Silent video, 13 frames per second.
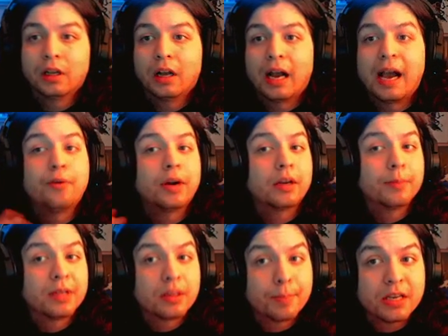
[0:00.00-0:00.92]
I'd
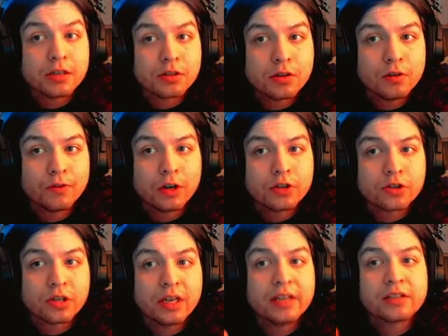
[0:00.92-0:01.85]
recommend the PS2
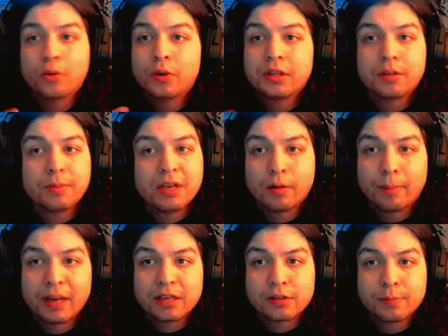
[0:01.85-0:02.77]
version. It's going to be your
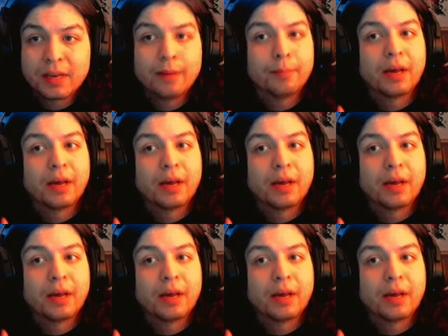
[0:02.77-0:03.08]
best bet,